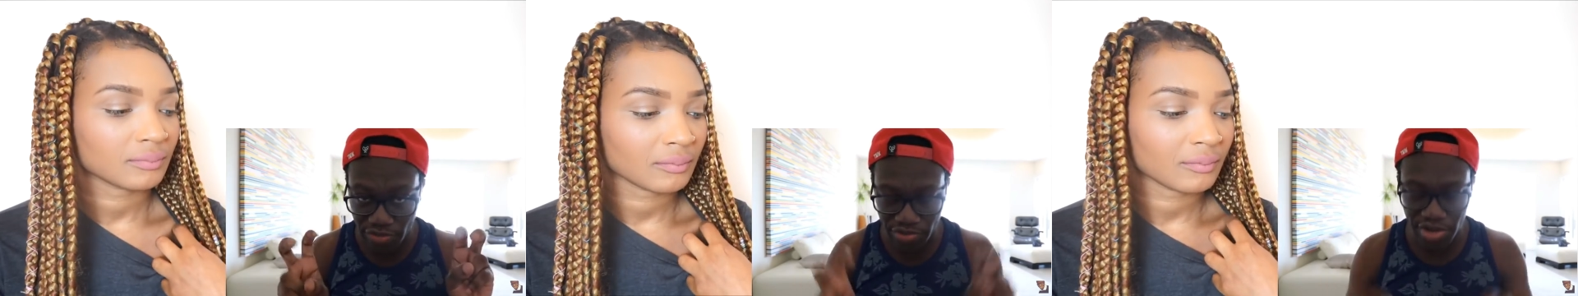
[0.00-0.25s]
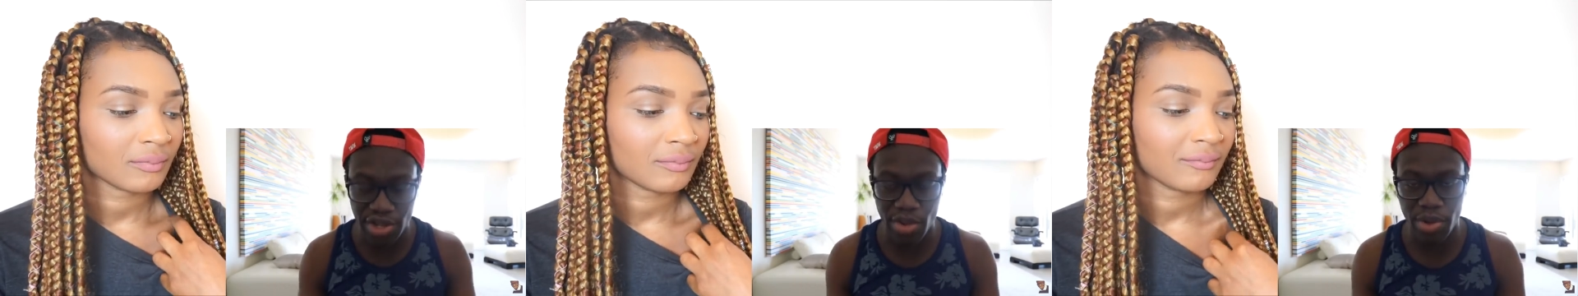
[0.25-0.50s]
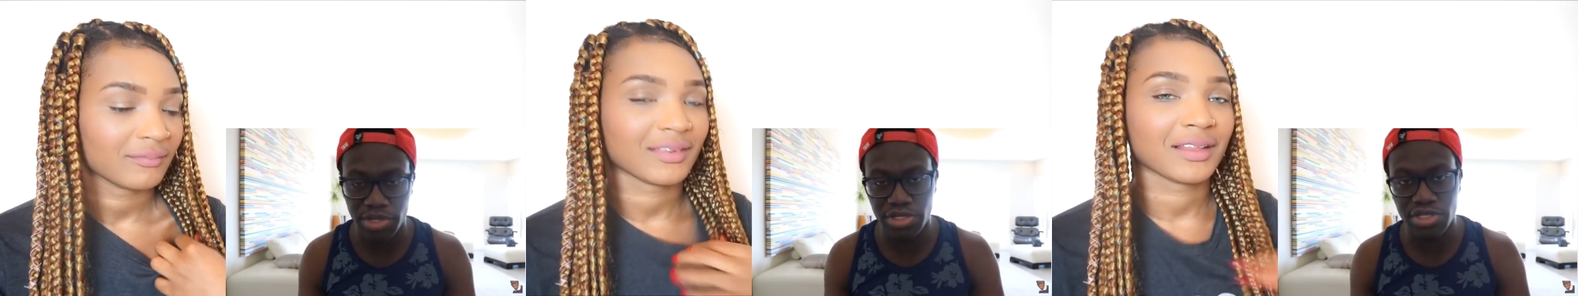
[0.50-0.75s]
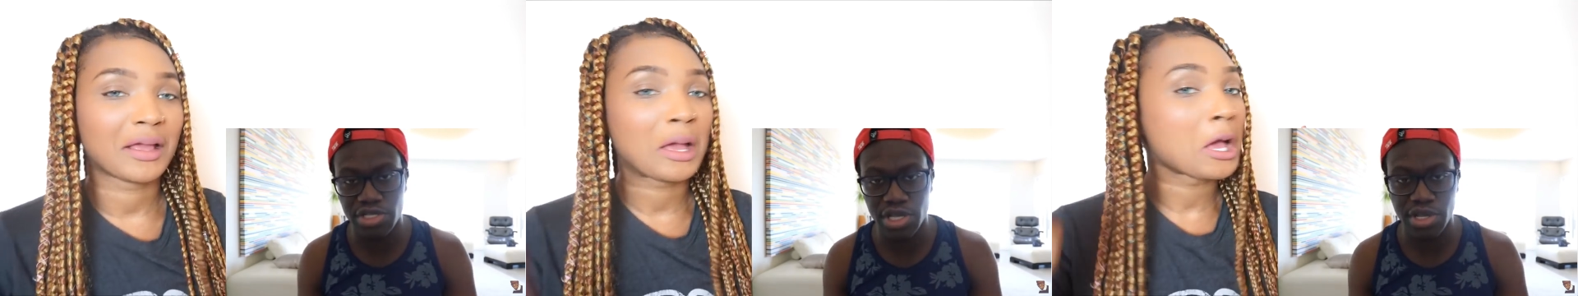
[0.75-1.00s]
Speaker 1: video, I should
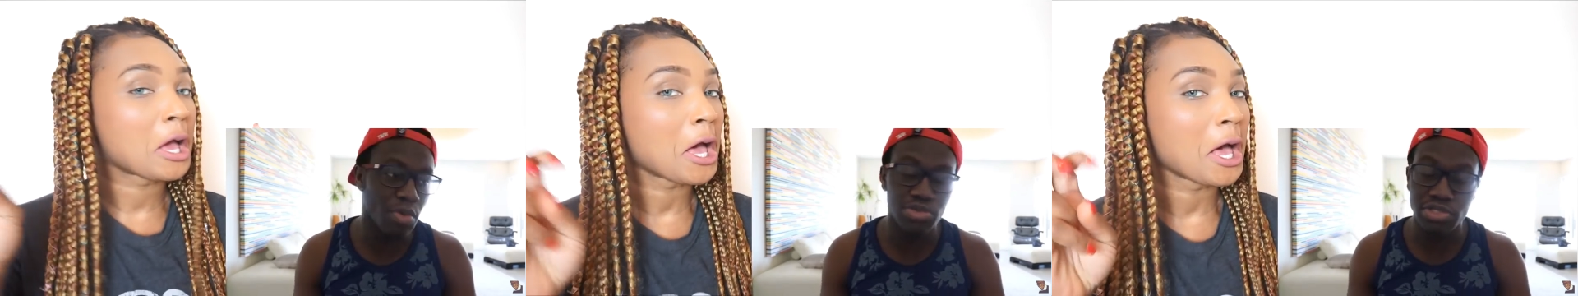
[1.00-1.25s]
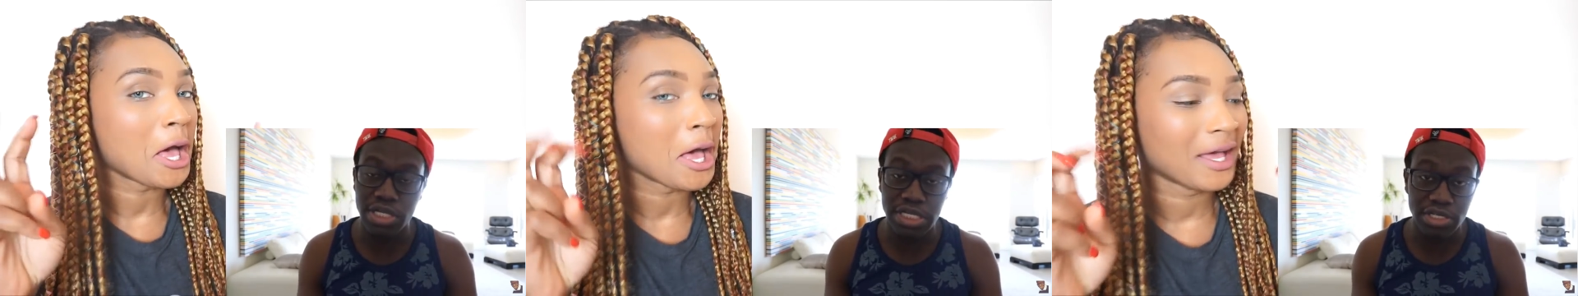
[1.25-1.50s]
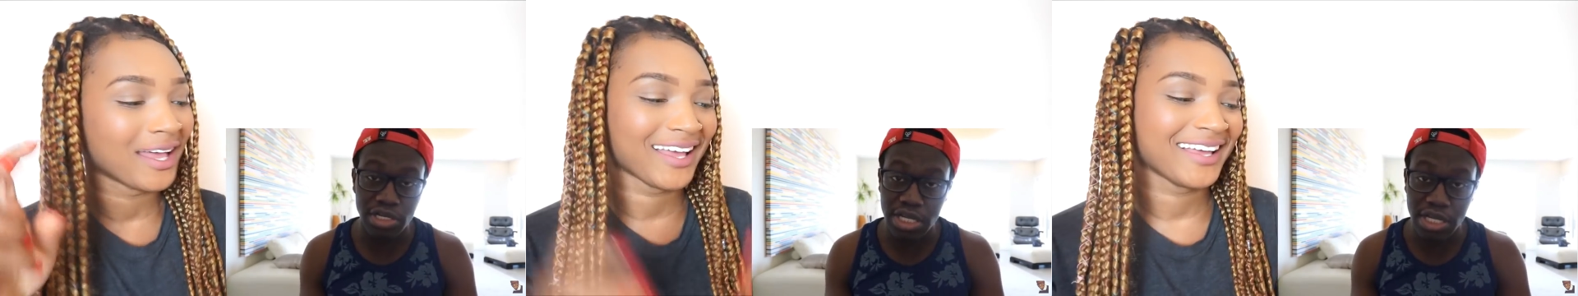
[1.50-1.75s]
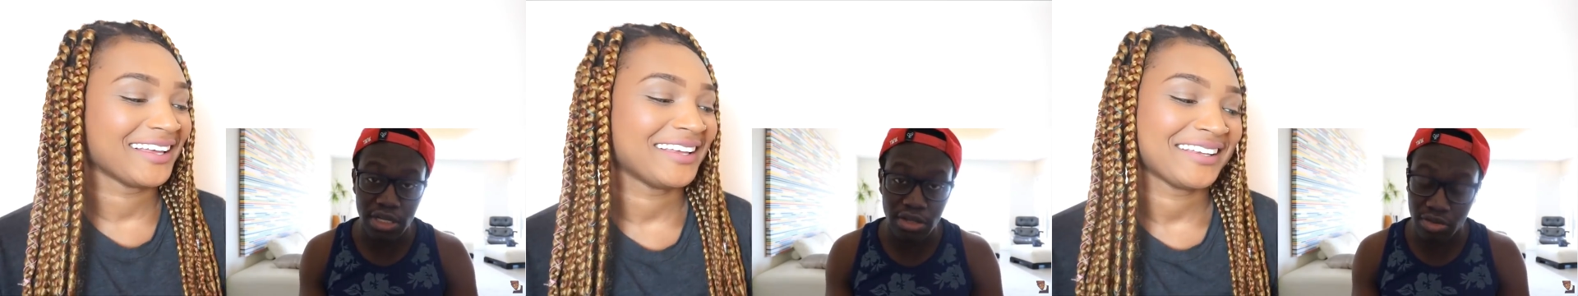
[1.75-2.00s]
say. It was
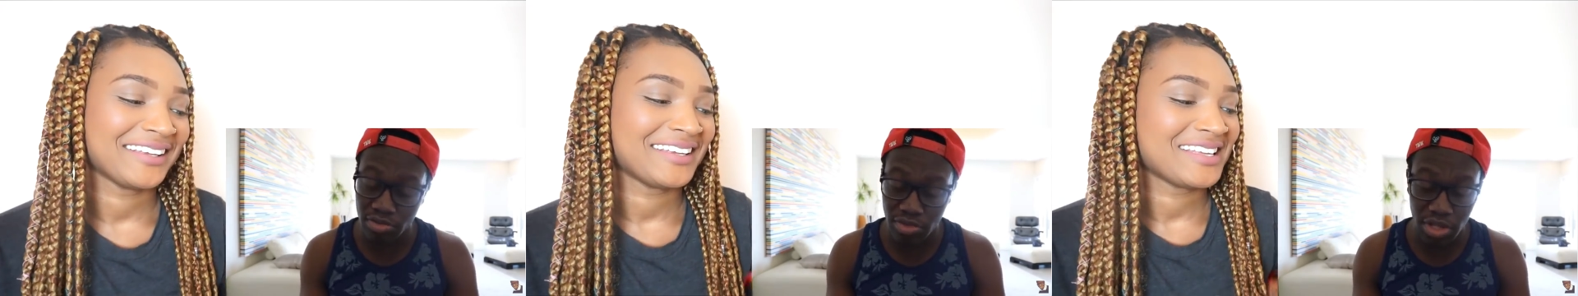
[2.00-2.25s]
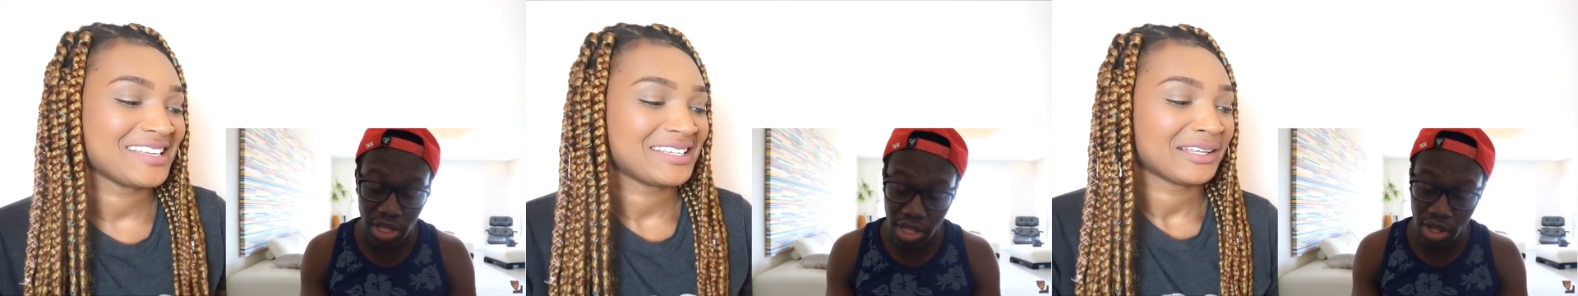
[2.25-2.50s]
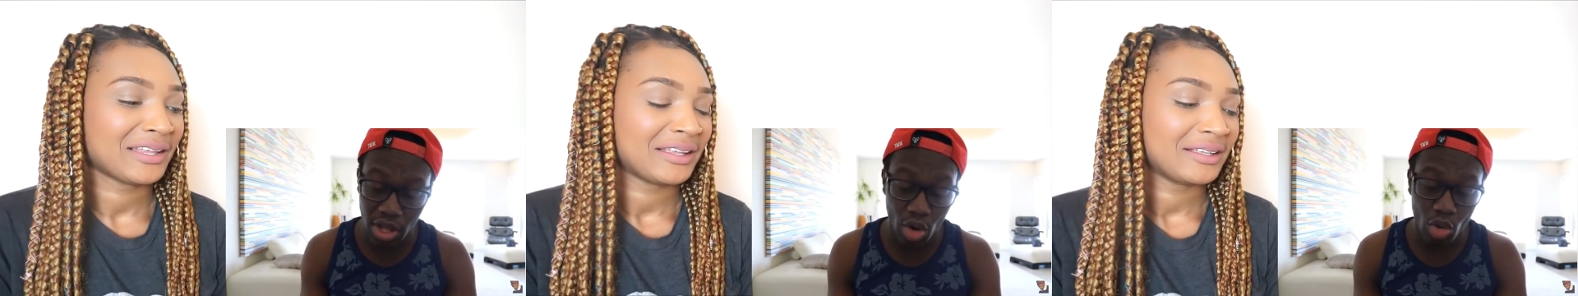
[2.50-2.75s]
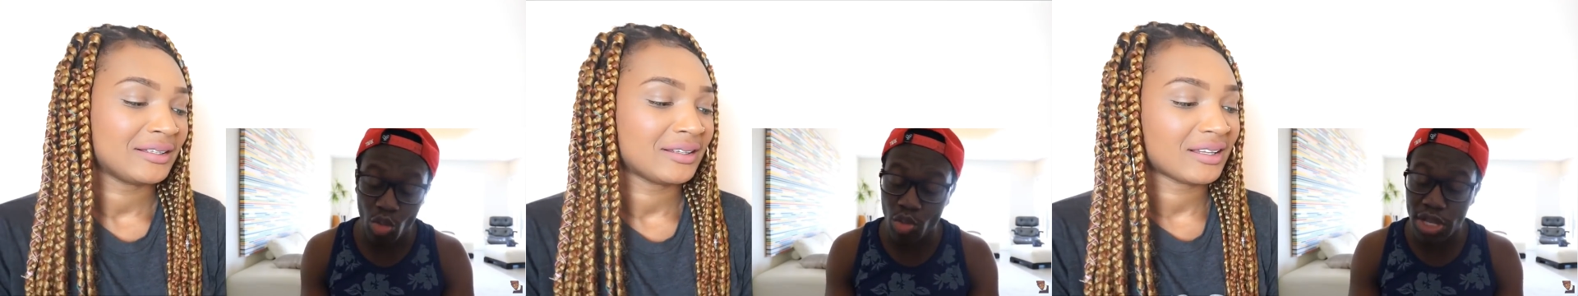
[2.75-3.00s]
literally a
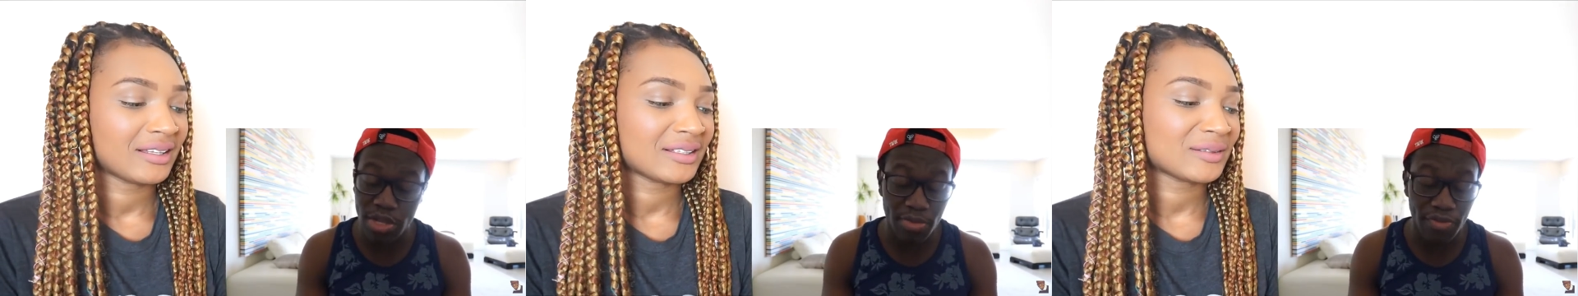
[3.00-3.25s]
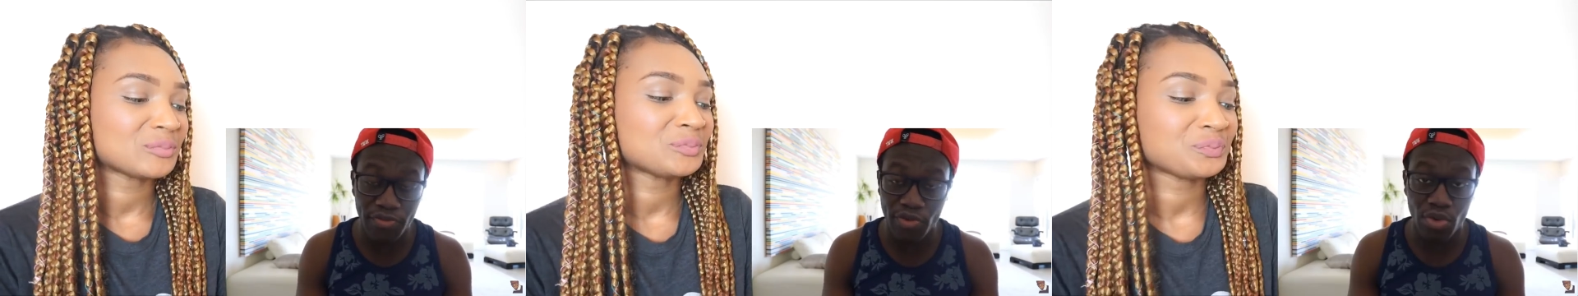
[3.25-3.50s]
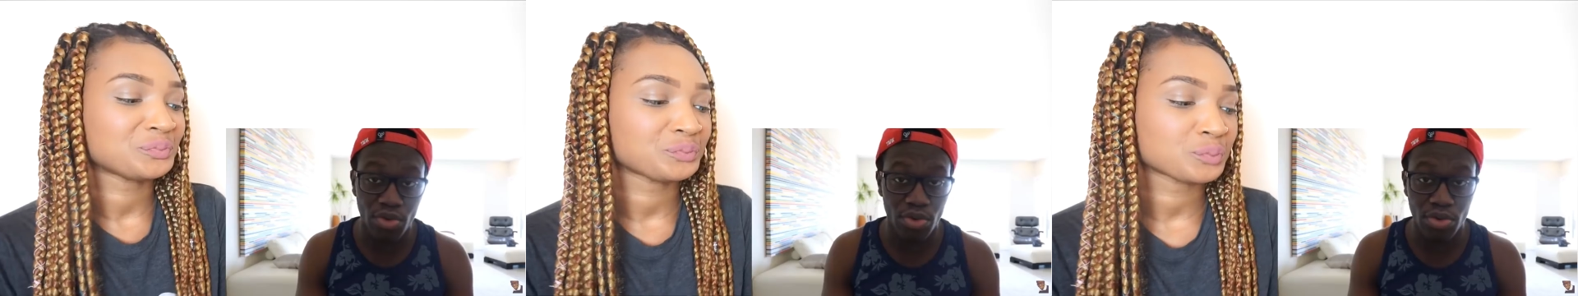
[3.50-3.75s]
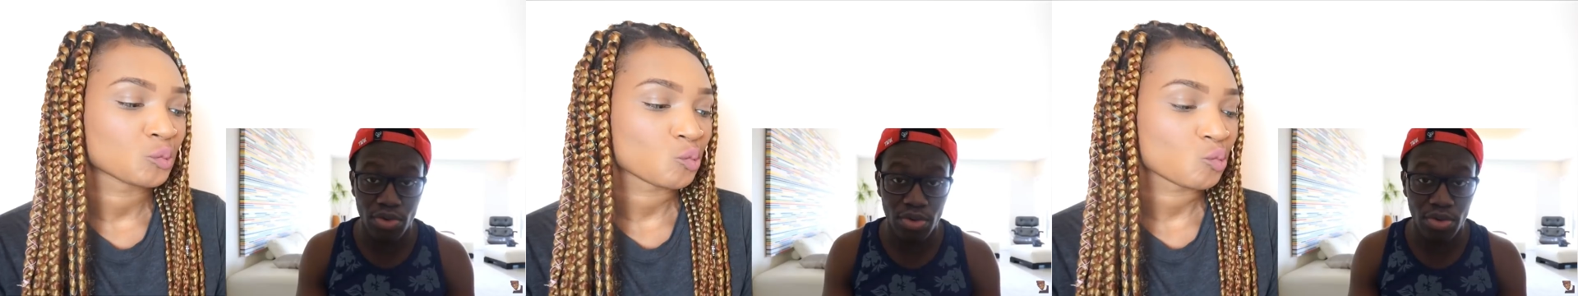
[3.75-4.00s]
week before